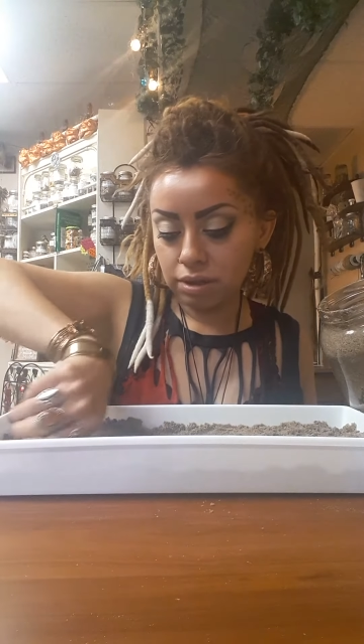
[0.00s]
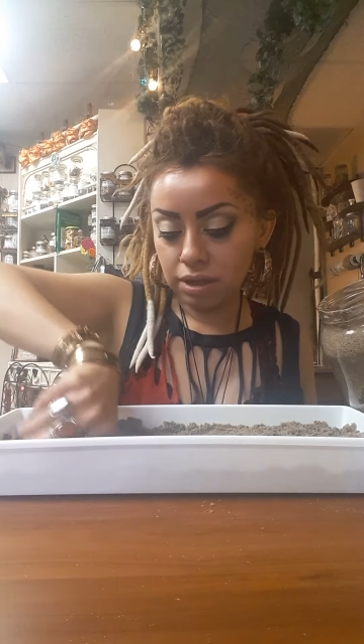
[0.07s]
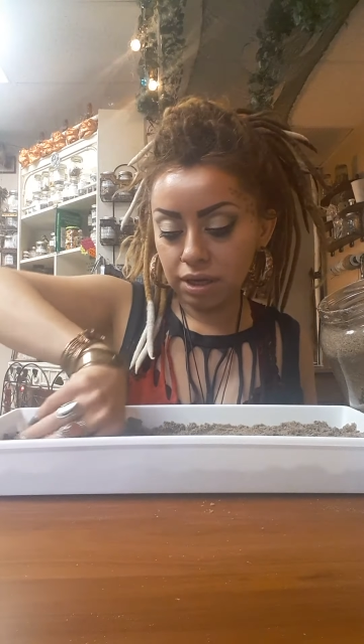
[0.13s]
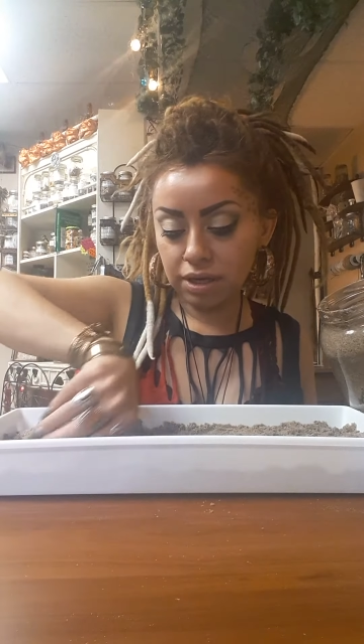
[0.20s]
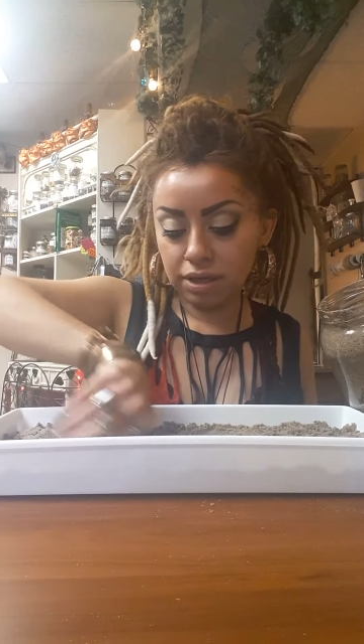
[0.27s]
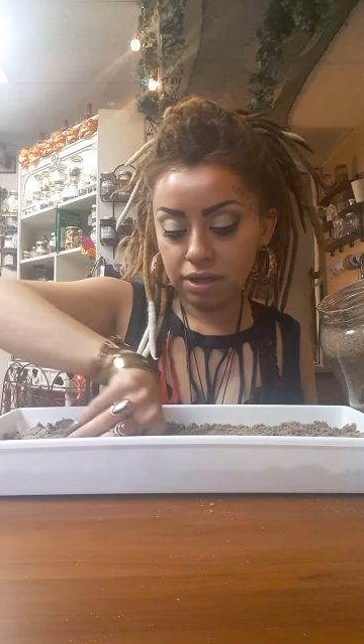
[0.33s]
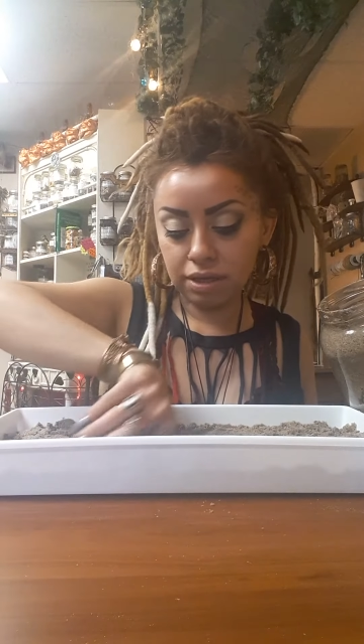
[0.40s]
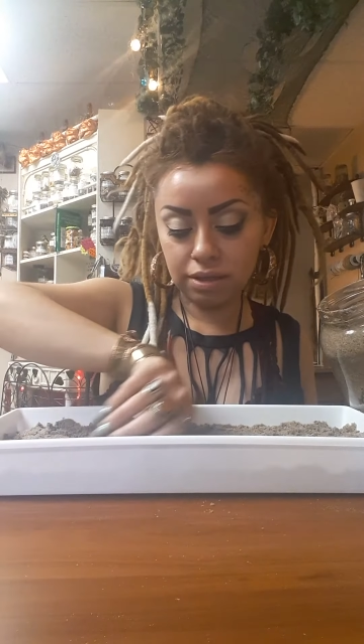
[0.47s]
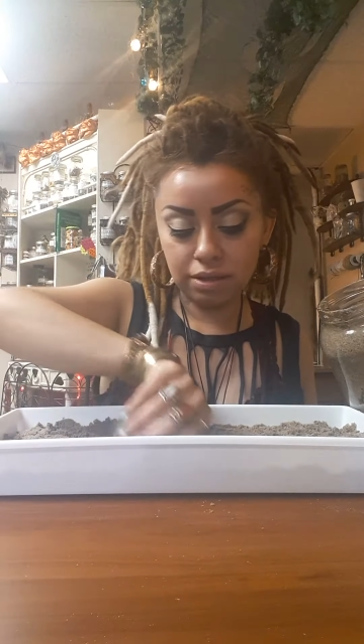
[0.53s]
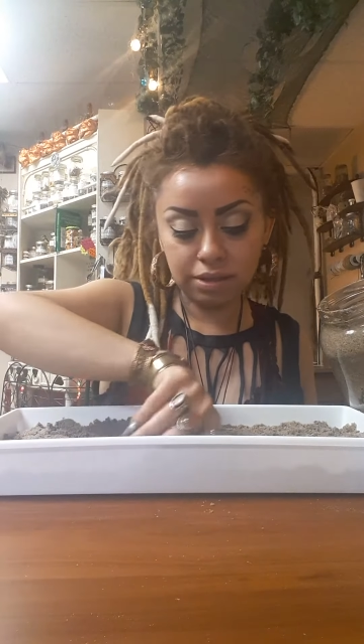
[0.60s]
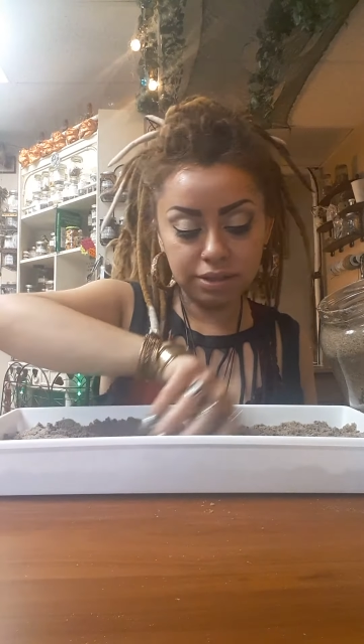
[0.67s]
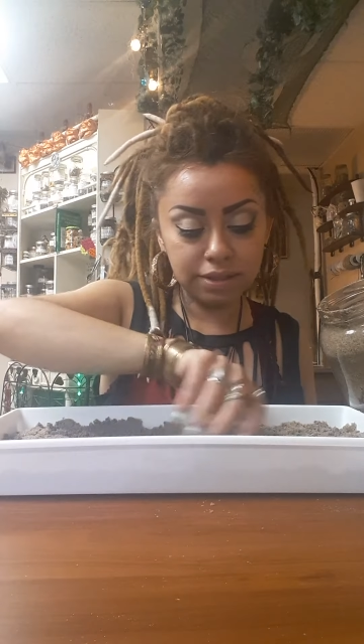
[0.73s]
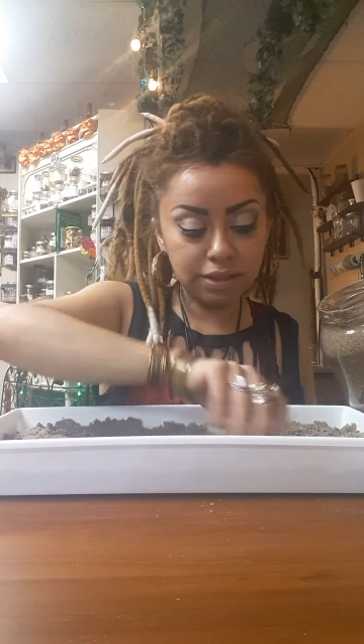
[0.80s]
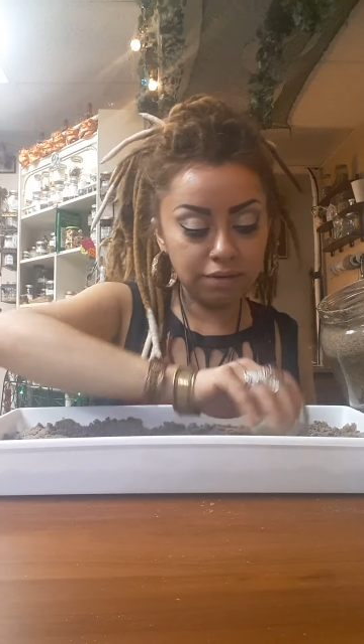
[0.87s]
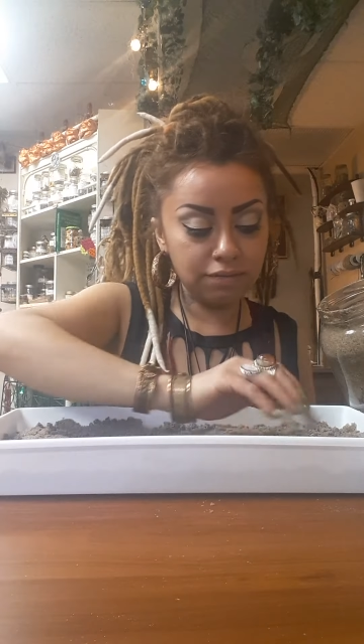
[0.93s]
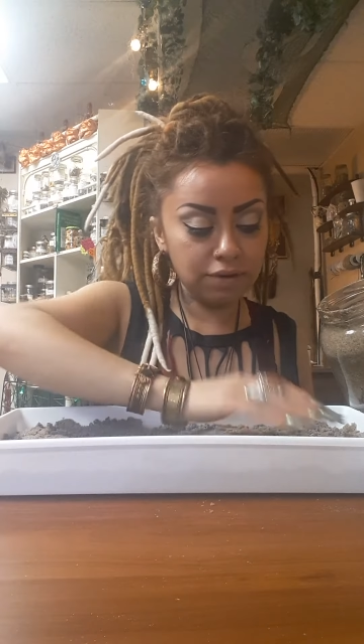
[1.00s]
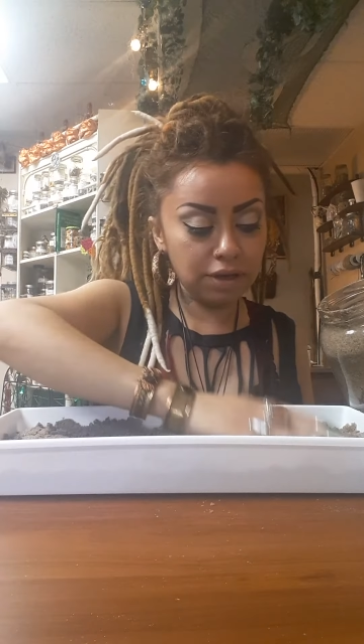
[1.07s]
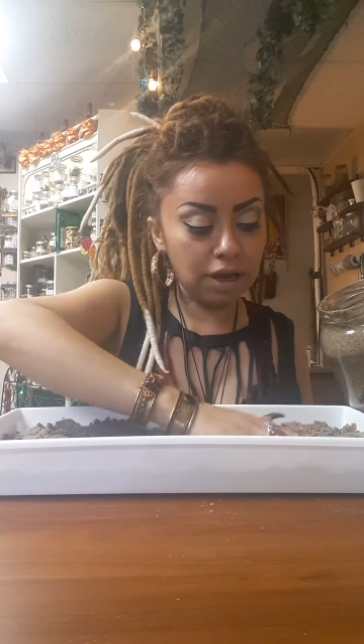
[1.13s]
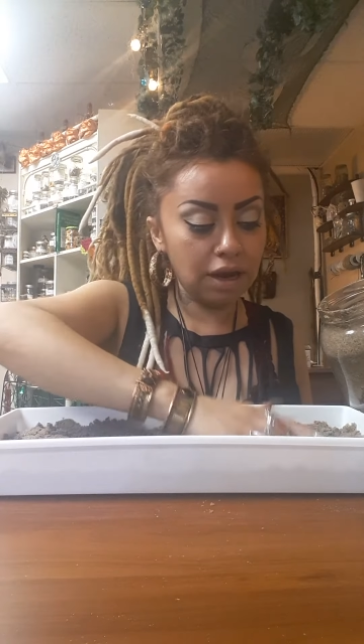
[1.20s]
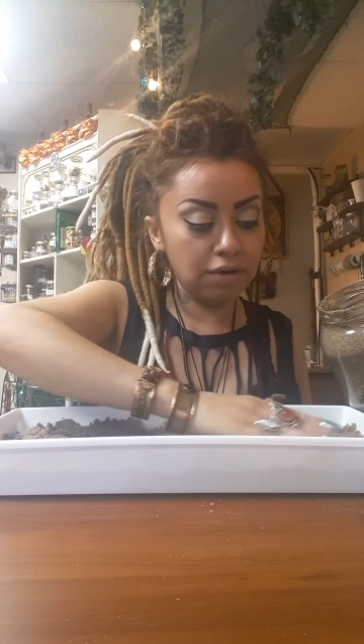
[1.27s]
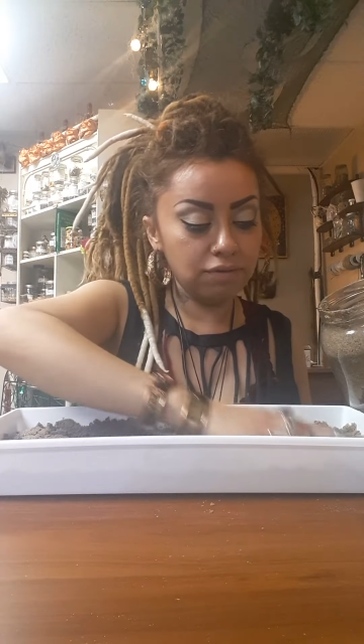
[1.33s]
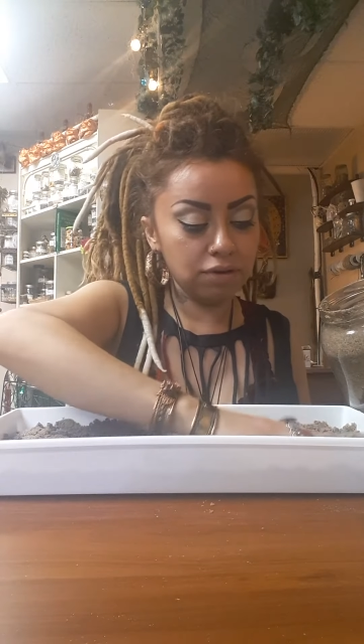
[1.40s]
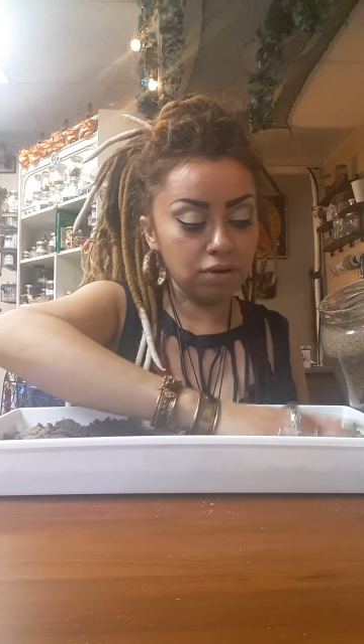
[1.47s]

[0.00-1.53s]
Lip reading: Like, it doesn't even have